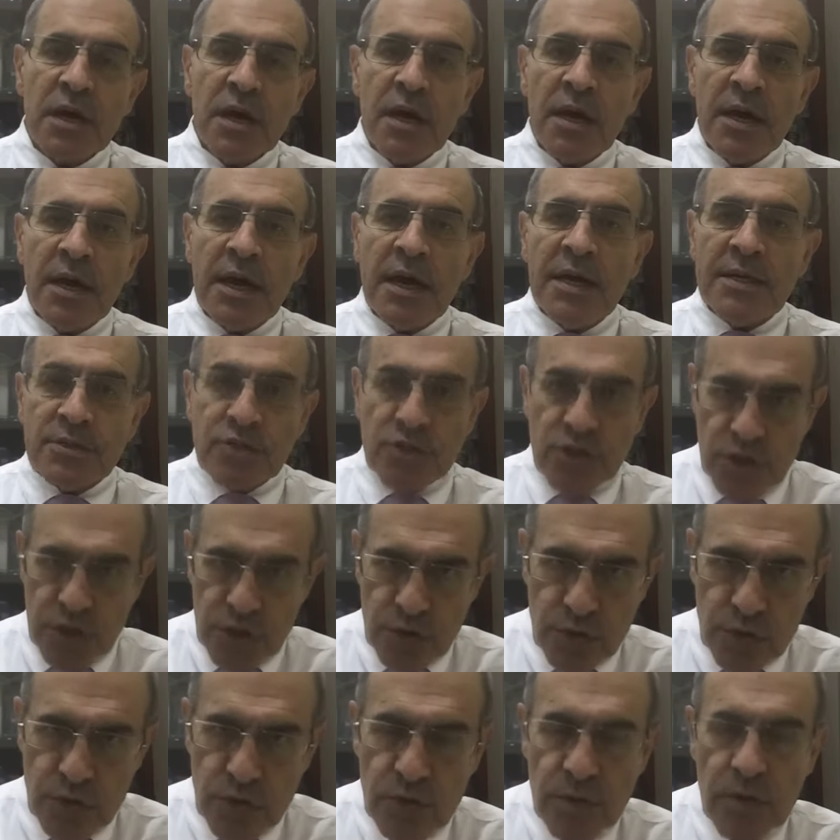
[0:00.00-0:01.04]
and
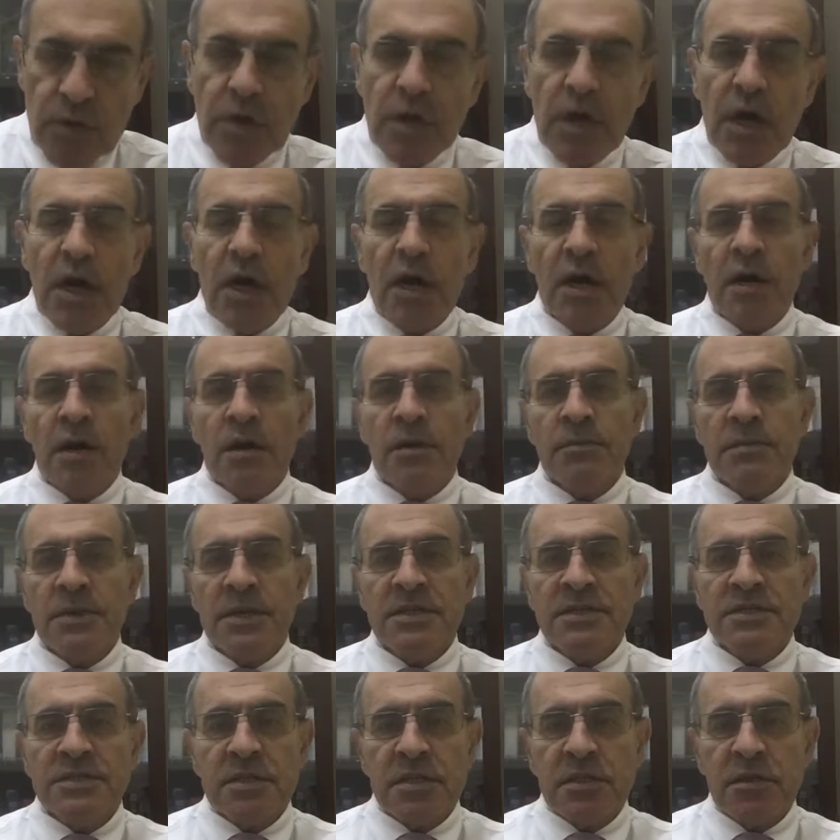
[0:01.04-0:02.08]
you.
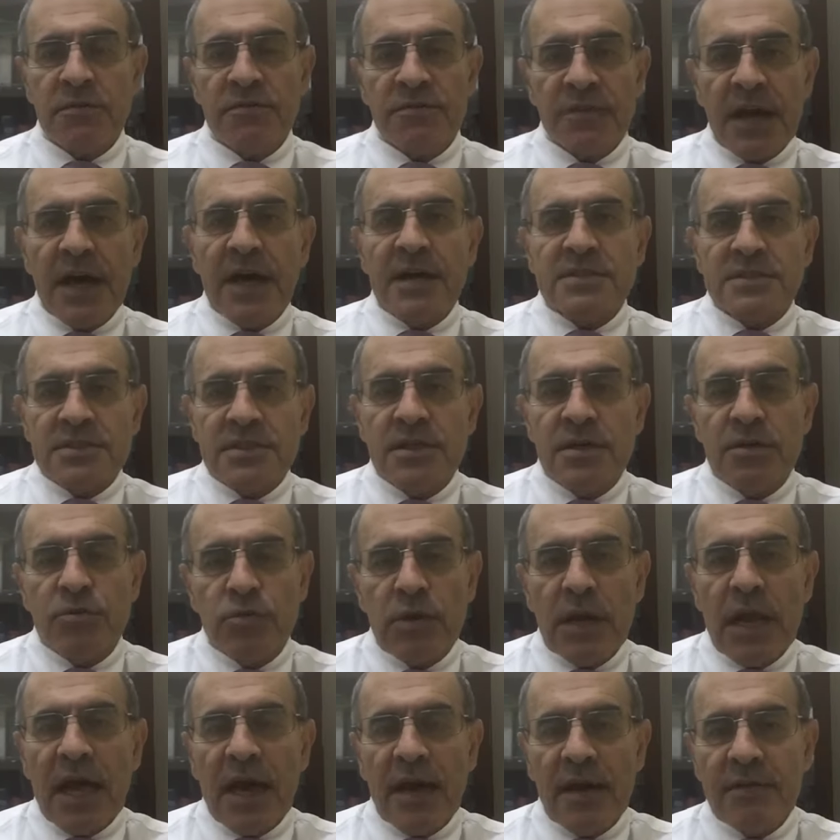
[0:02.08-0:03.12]
Instead of that, they
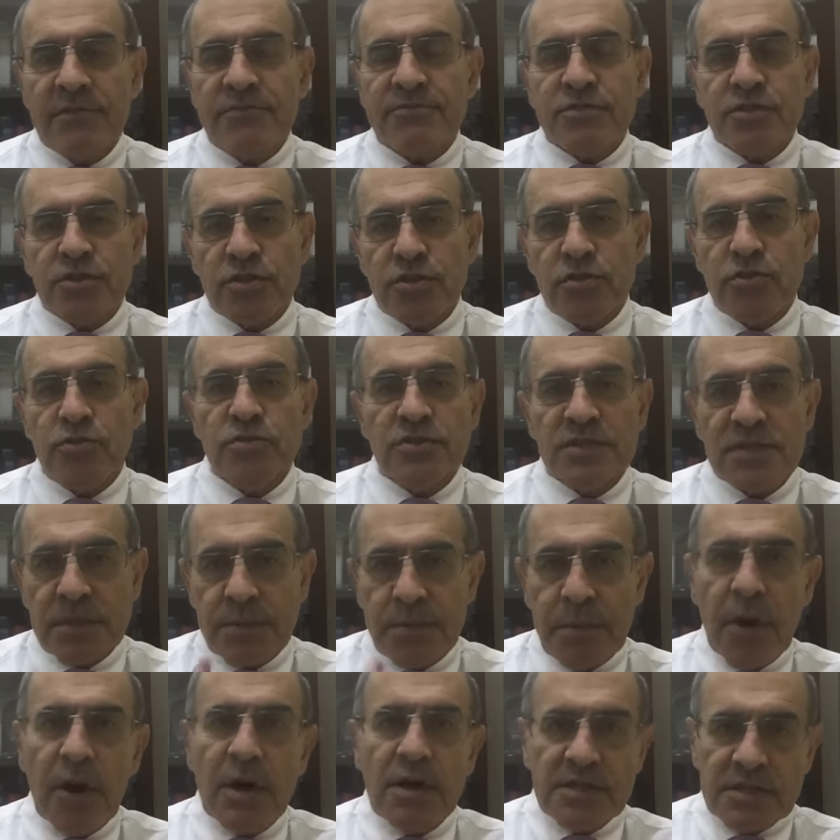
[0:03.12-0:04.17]
will have to use the
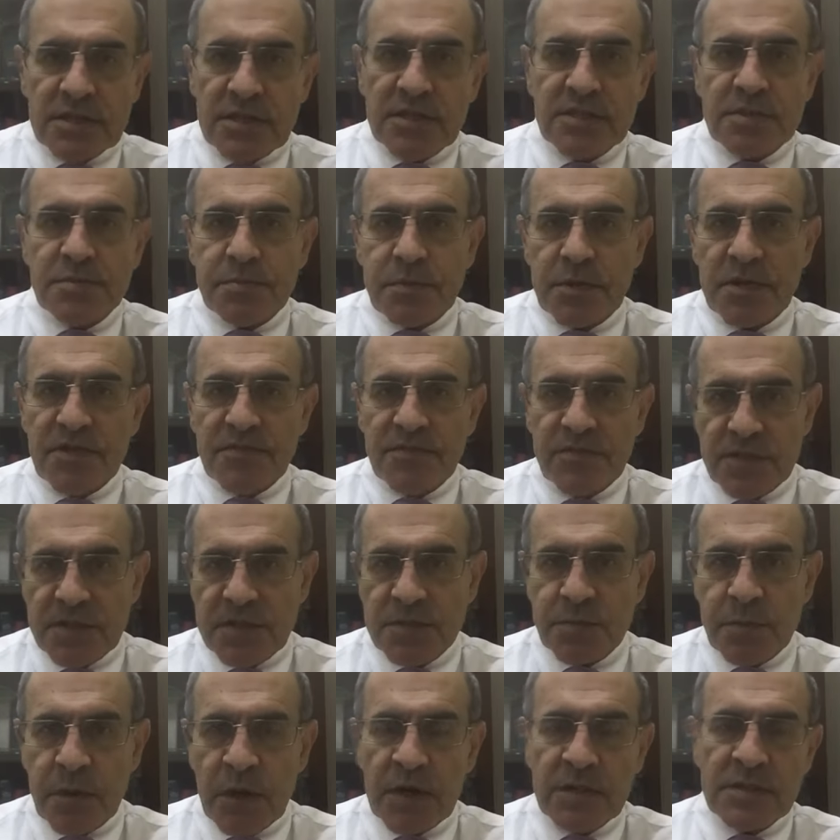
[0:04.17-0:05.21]
parties,
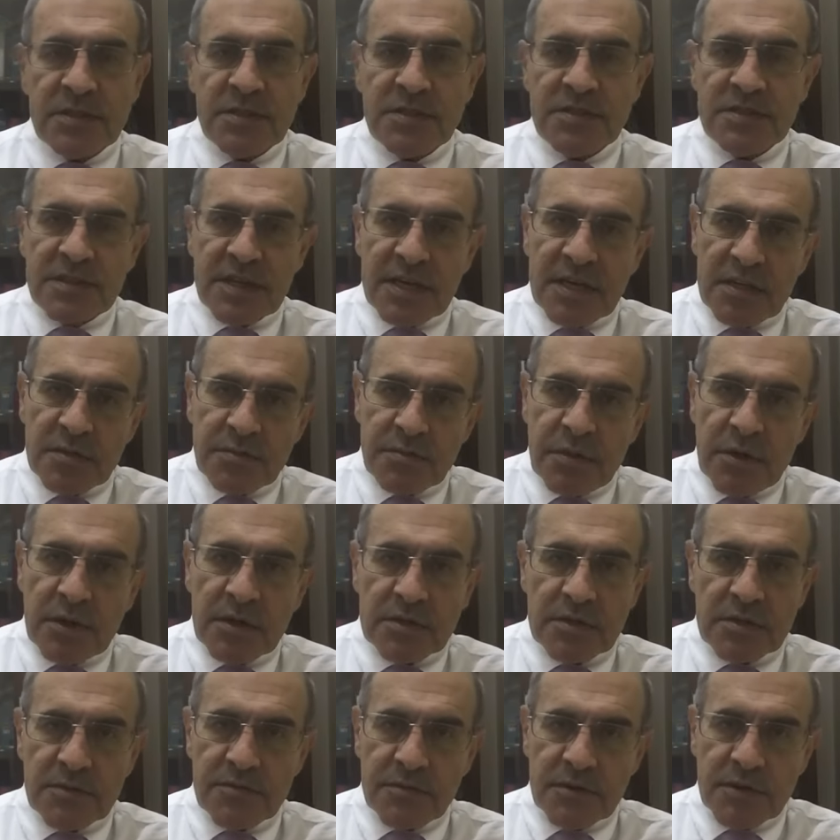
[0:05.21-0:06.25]
first party, second
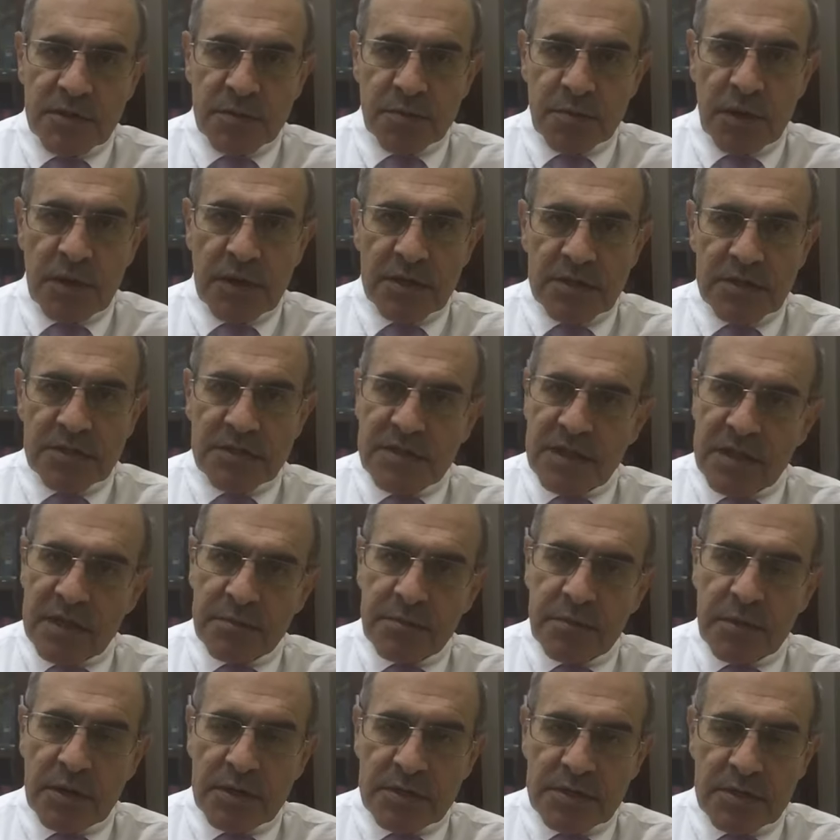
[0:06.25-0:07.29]
party, first party,
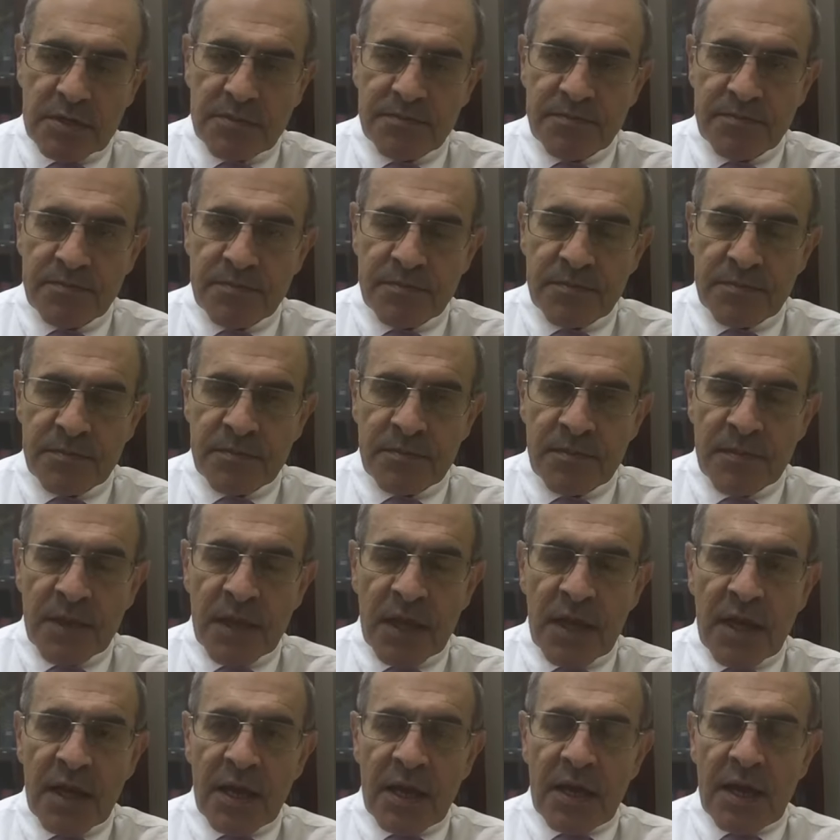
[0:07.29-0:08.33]
second party.
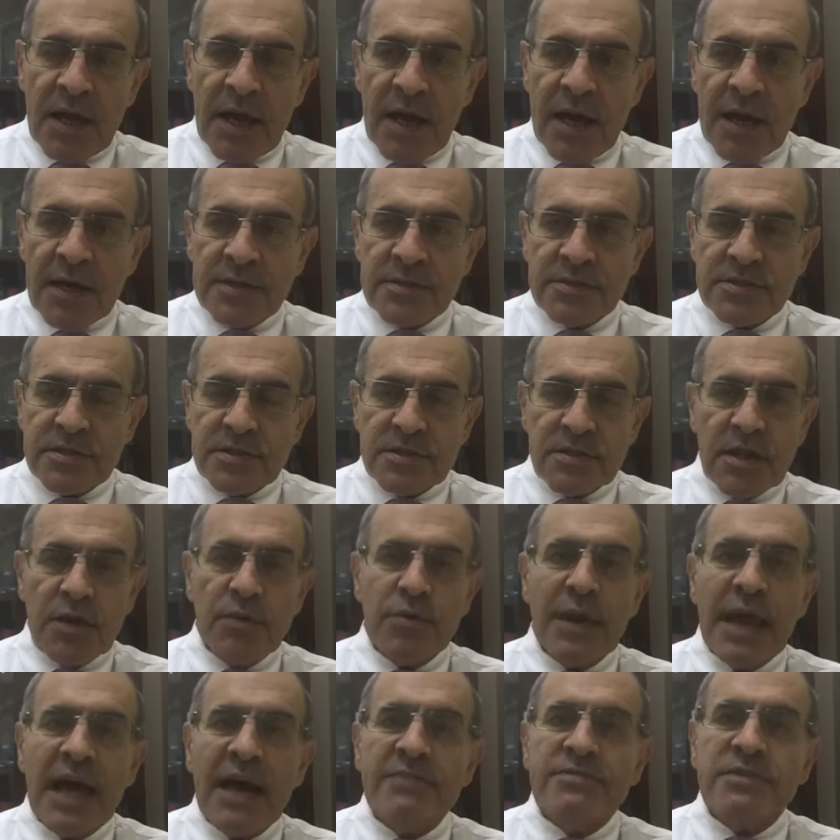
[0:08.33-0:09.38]
And they
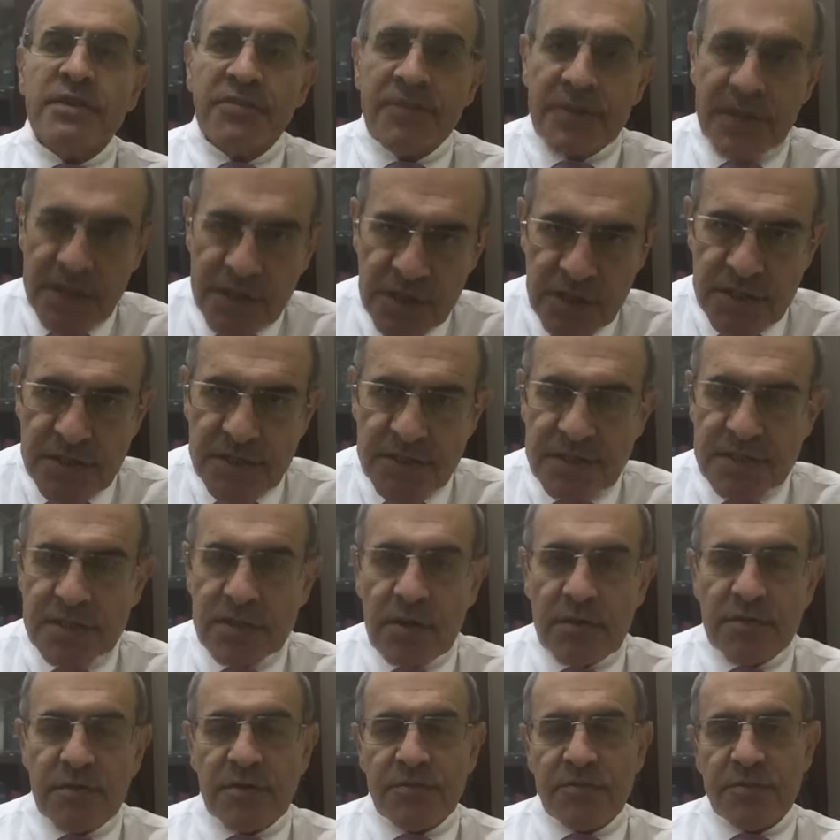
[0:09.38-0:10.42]
will have definitions
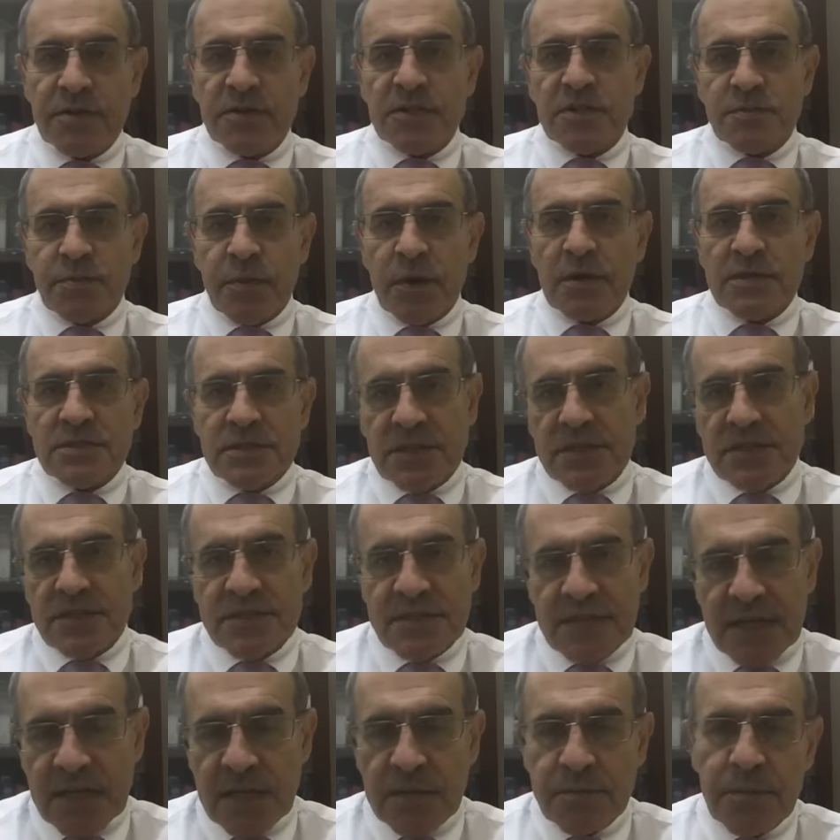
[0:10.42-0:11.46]
of the first party and the
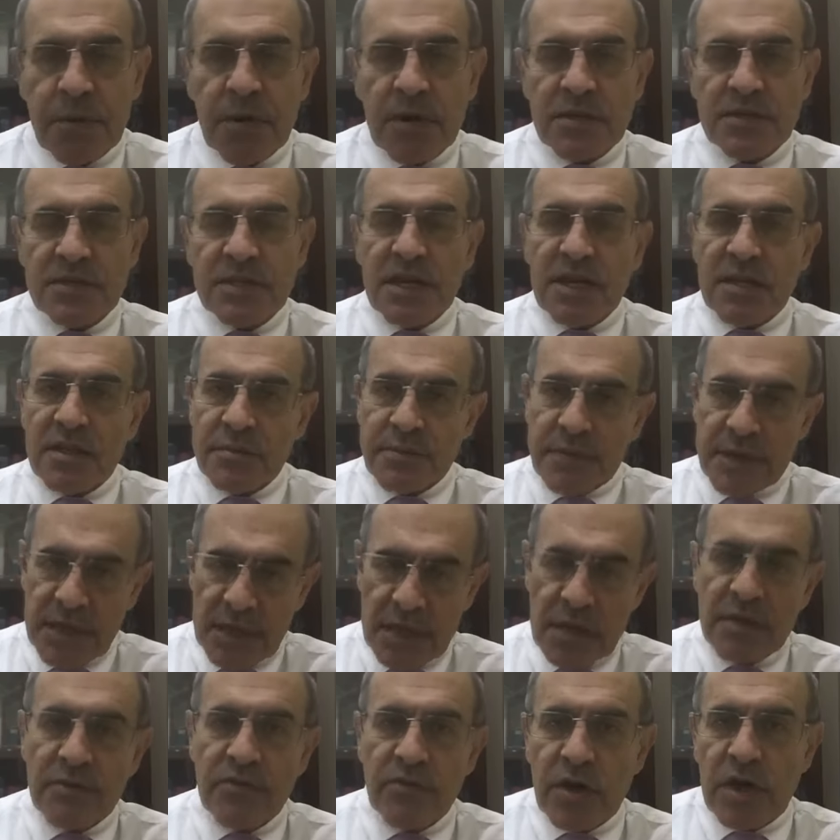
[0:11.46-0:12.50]
second party at the
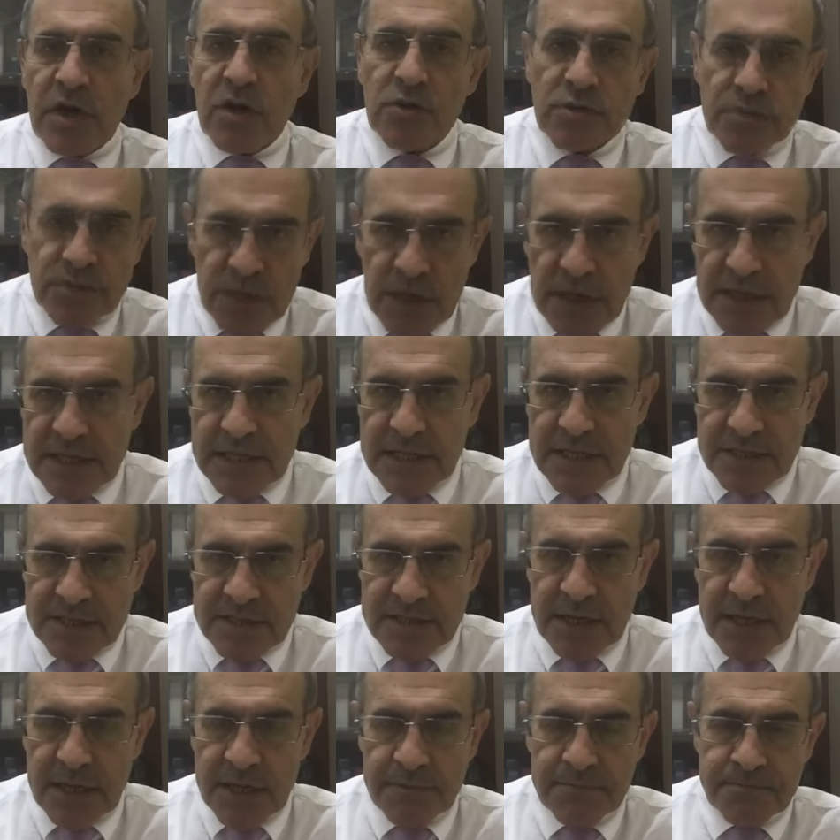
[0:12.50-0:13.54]
beginning of a contract, let's
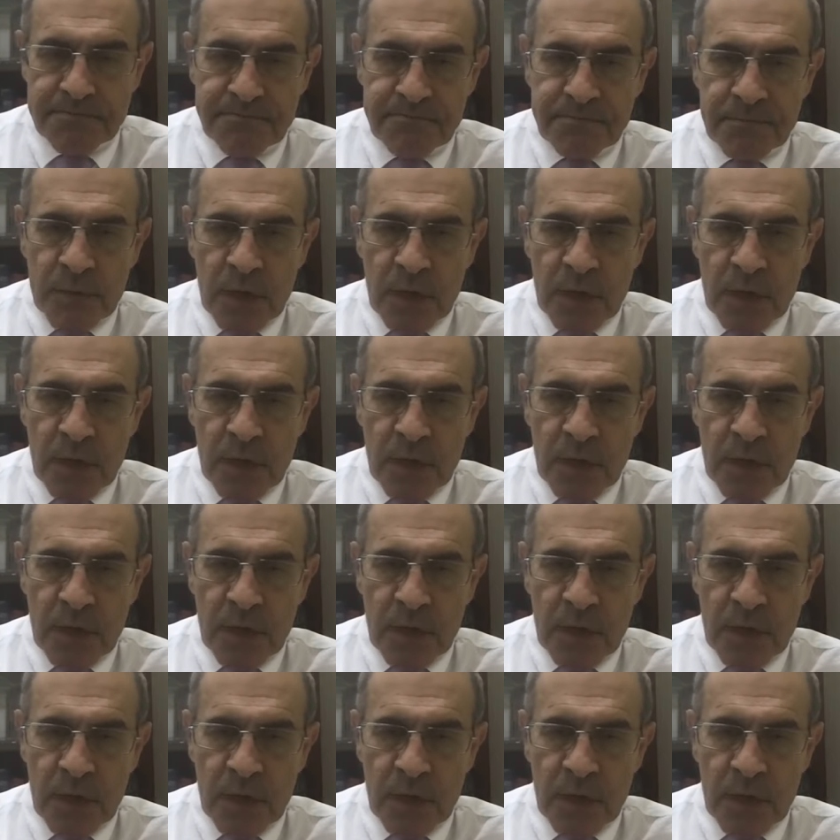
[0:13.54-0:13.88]
say.